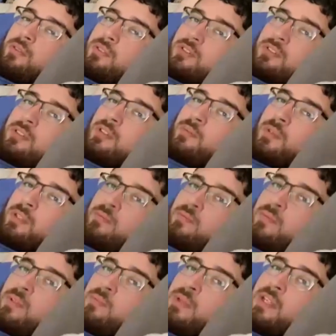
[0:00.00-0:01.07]
Just give me the,
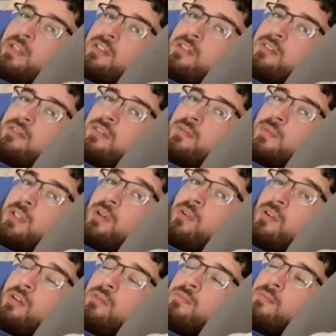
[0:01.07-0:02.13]
the meds and let me go
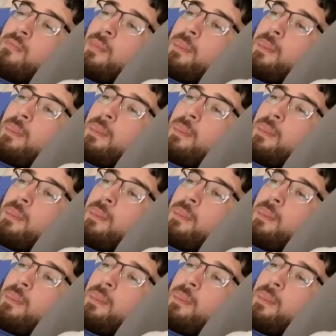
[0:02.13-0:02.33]
home.